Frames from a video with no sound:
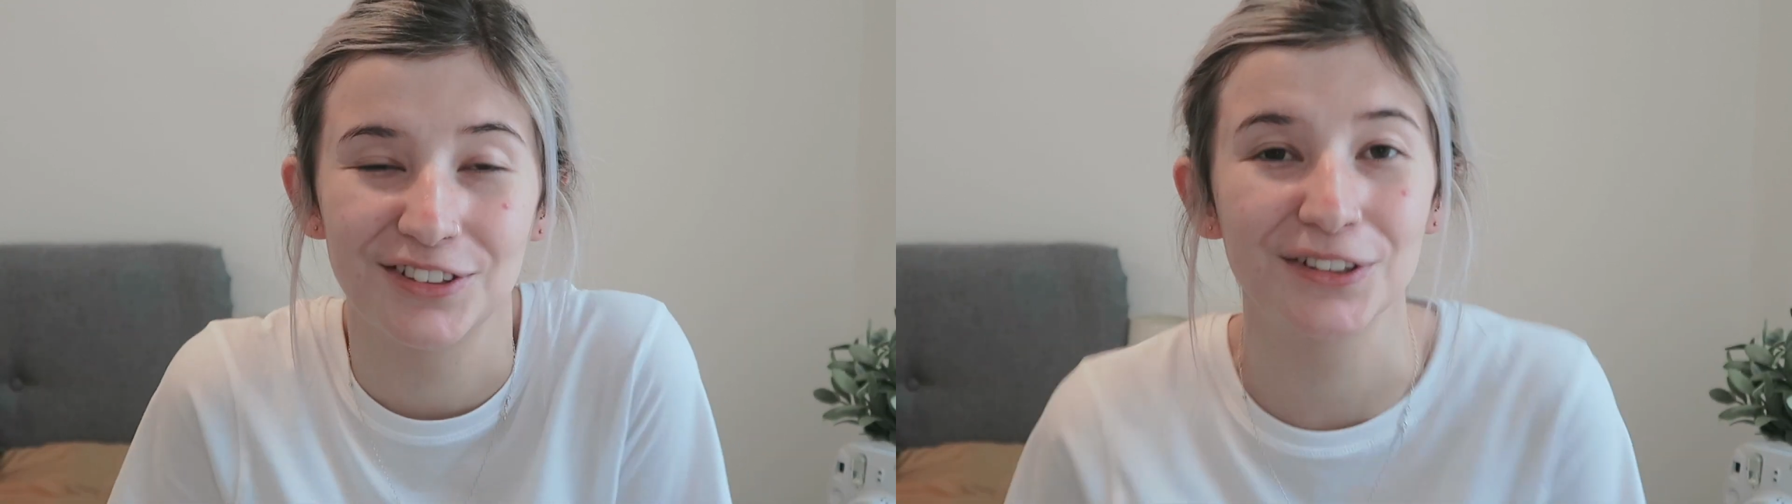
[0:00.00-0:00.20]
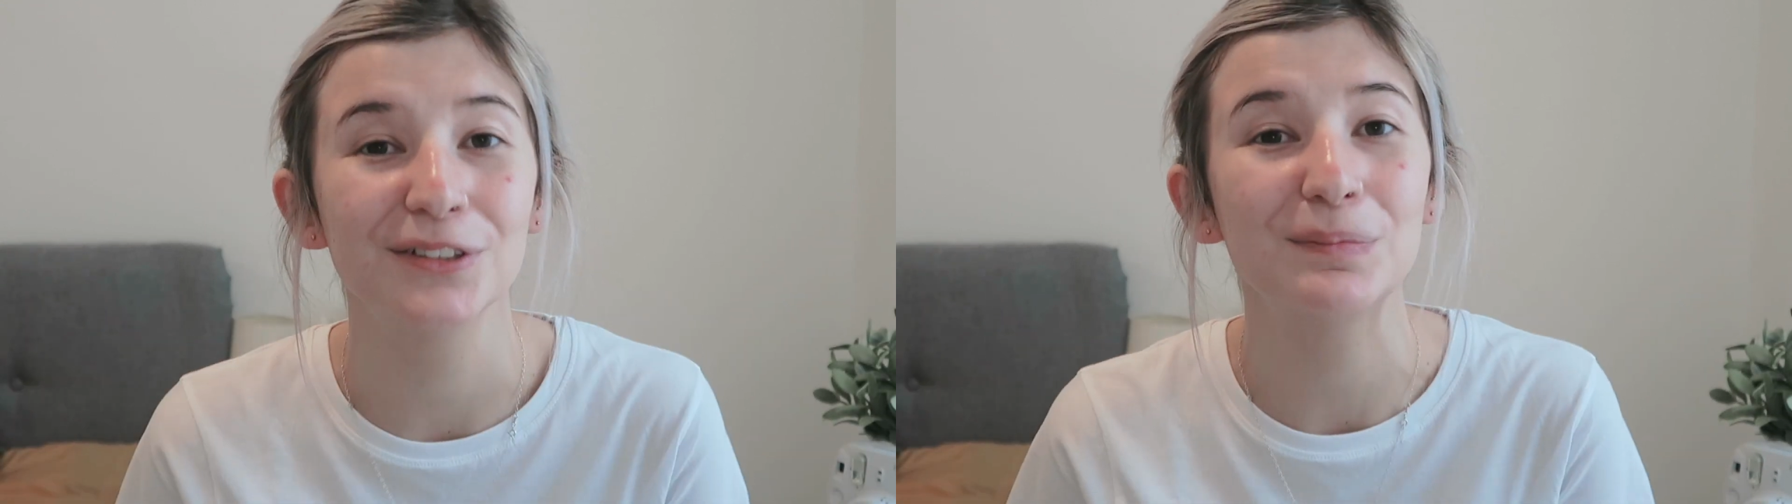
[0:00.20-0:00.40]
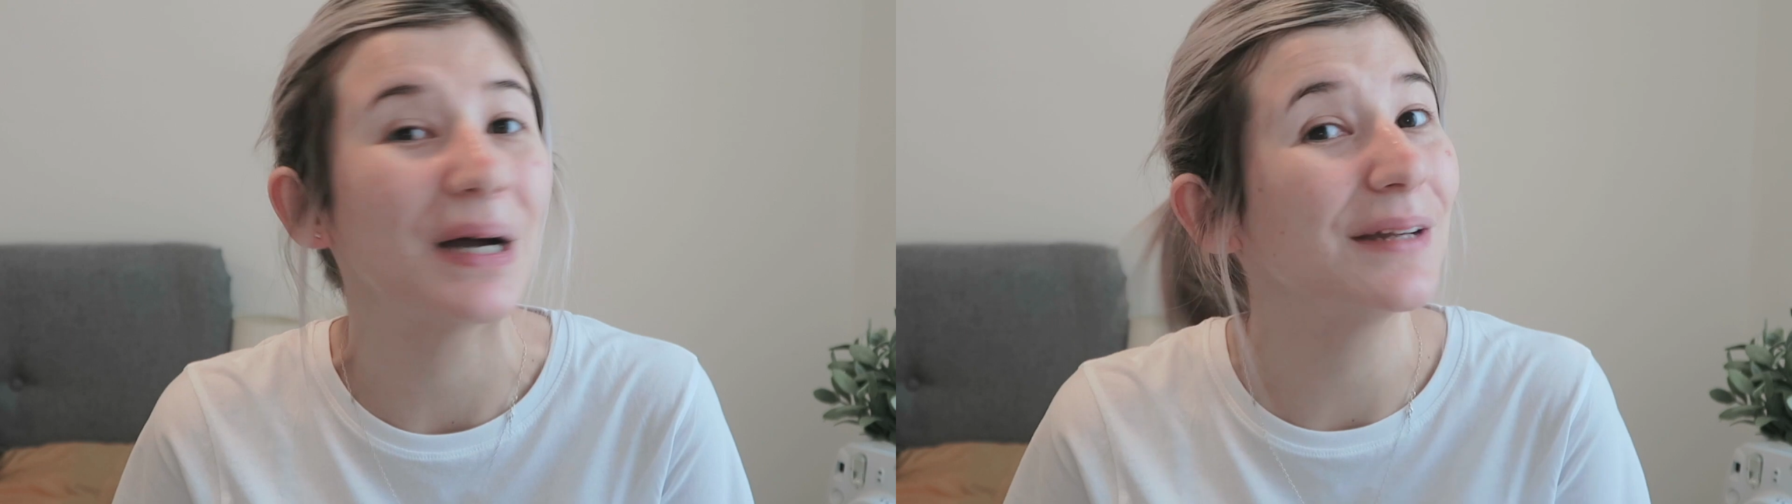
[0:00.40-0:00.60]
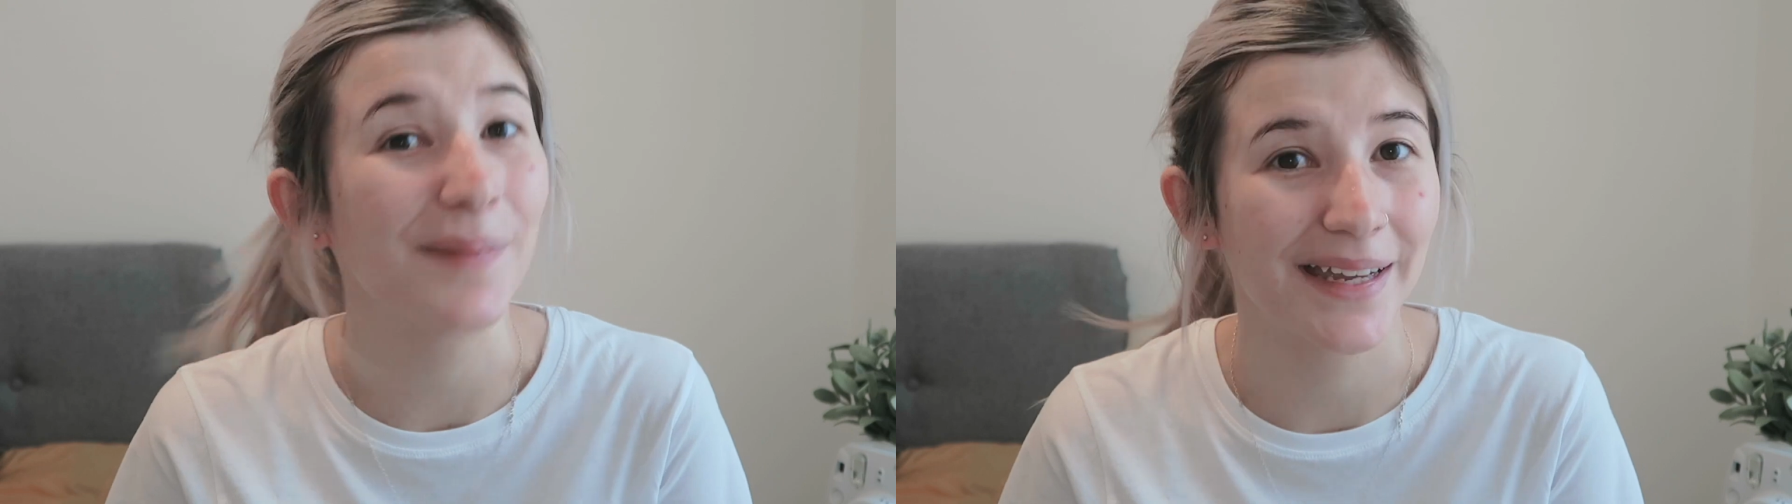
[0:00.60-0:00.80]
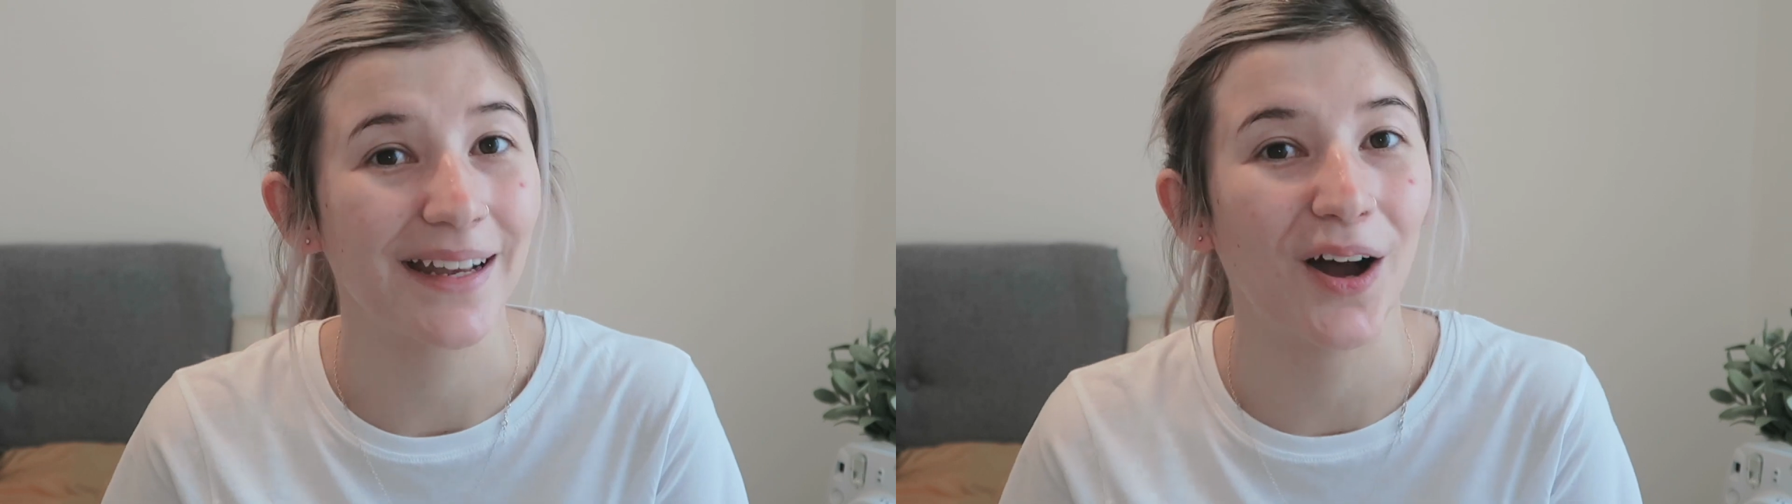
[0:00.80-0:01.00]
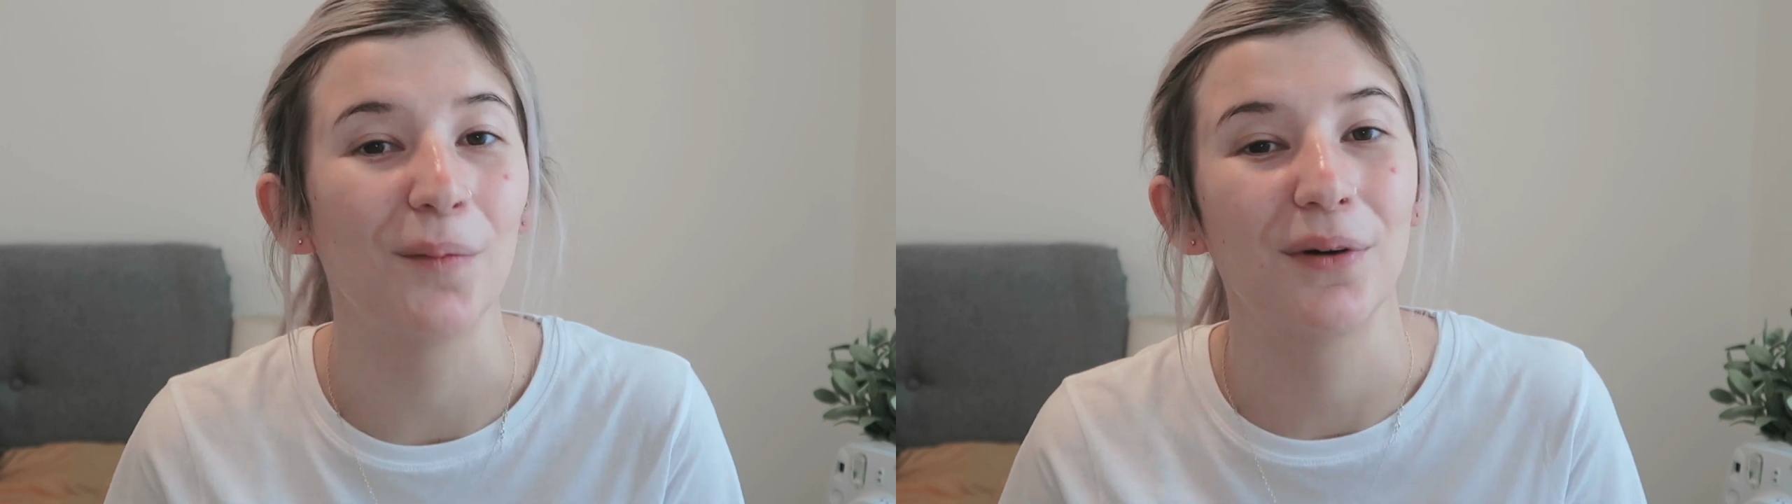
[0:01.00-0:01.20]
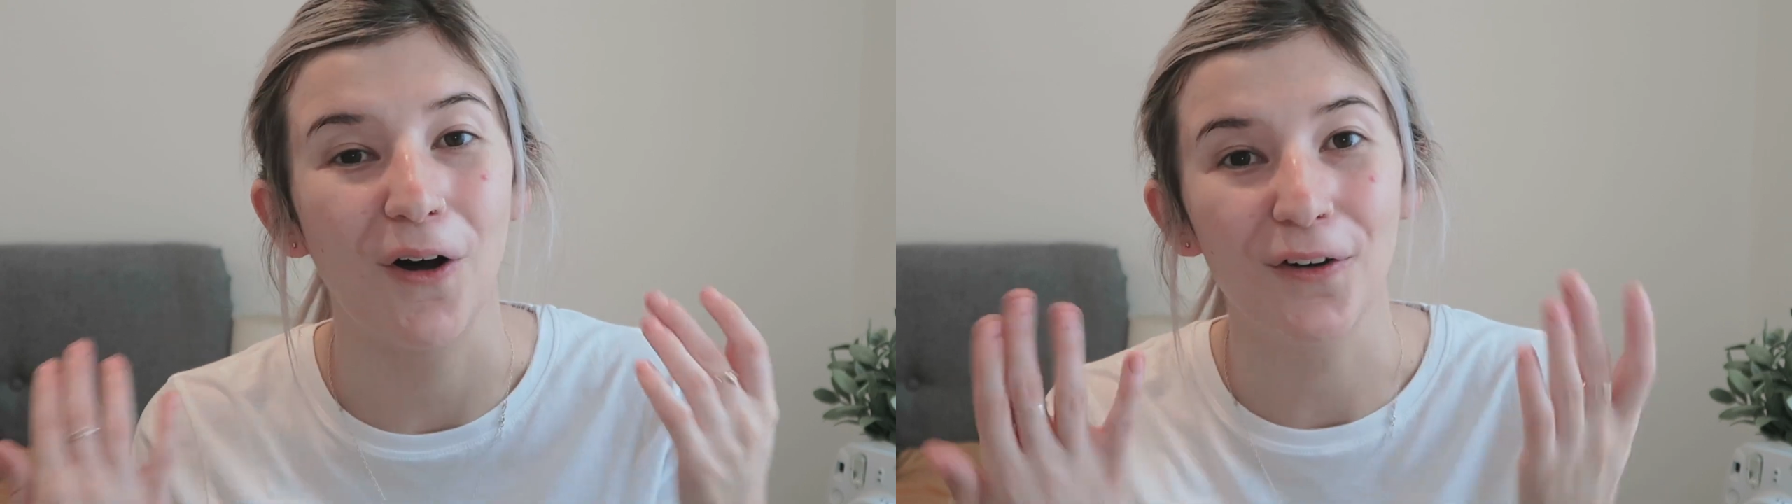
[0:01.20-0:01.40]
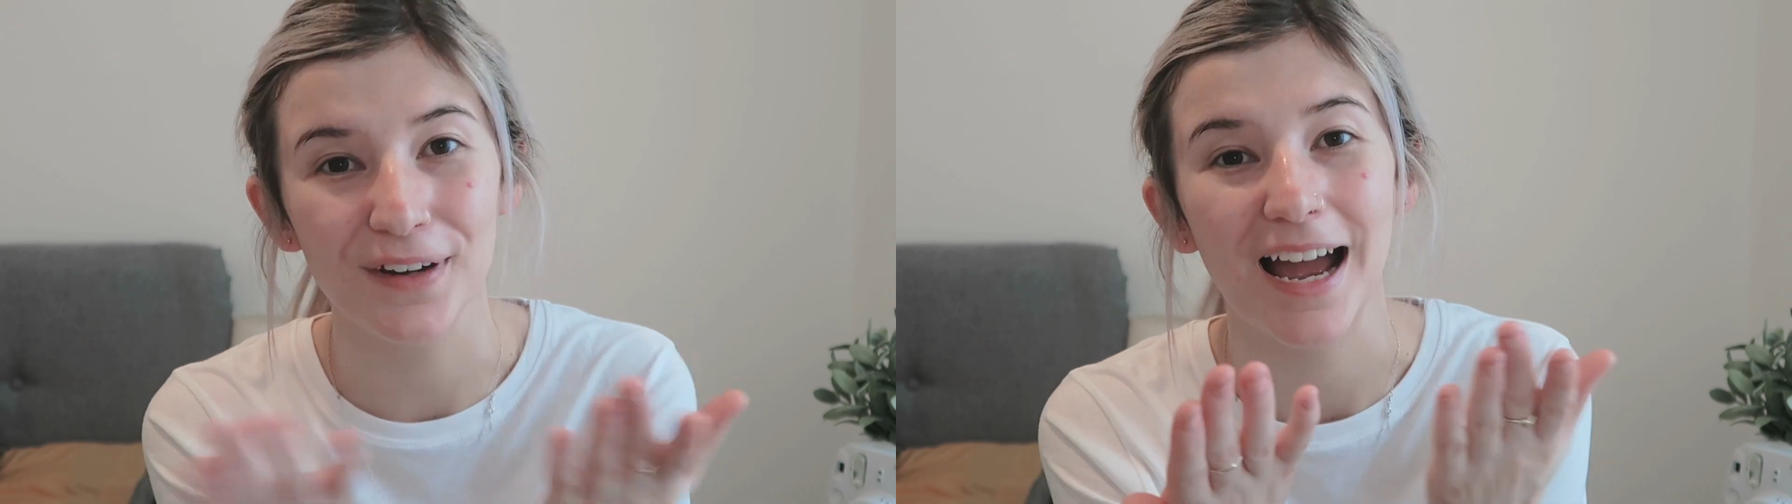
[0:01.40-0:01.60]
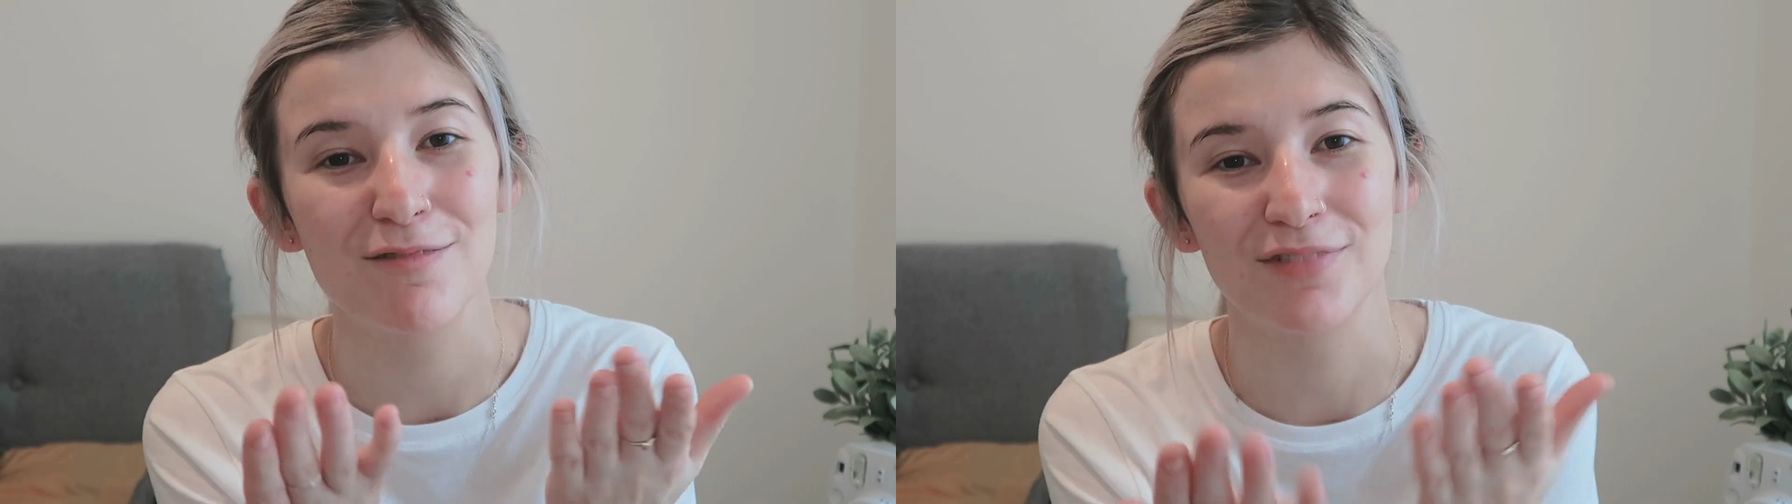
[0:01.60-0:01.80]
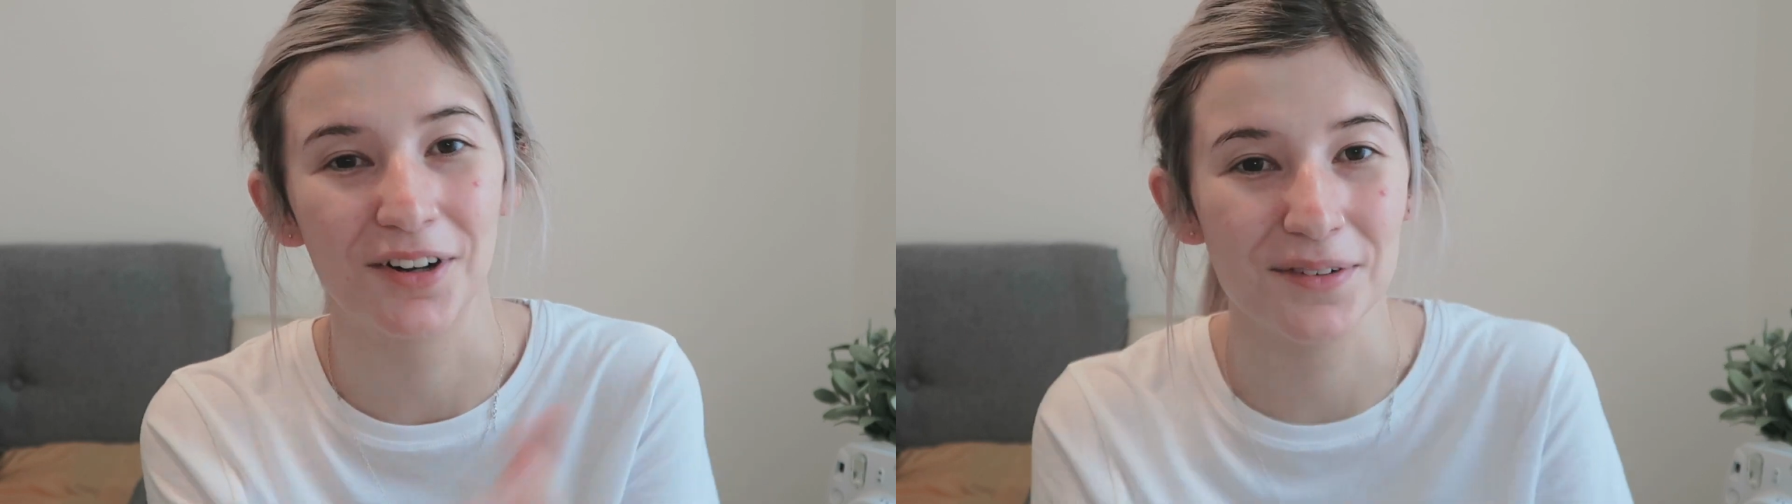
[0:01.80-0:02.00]
do my makeup on
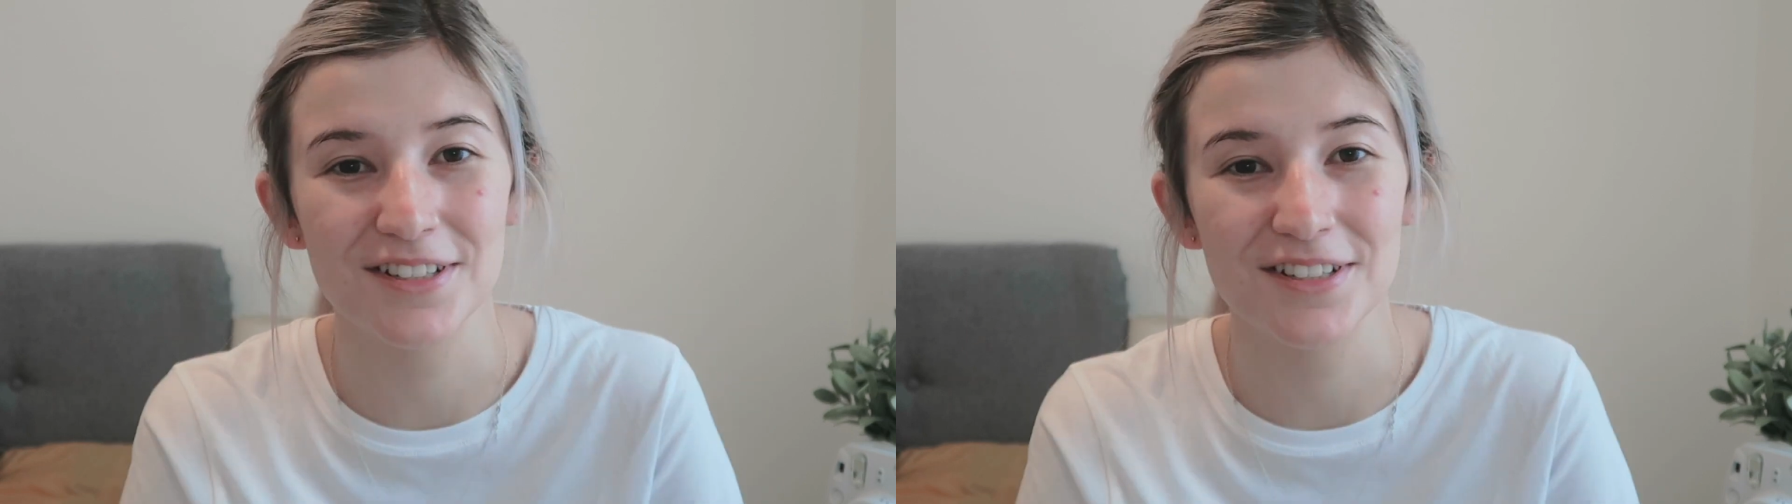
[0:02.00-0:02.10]
camera,